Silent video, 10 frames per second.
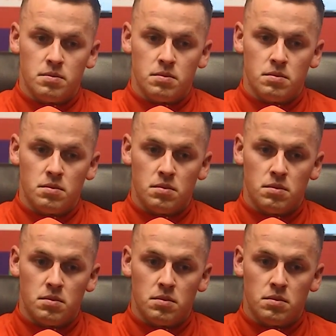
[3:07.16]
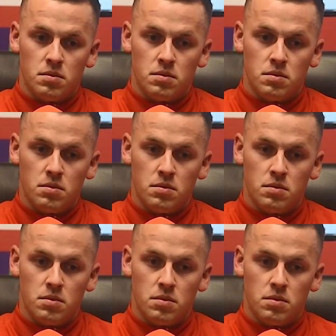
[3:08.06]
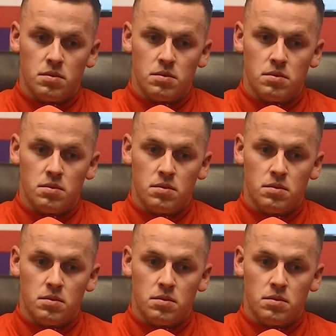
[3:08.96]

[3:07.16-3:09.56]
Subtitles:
(silent)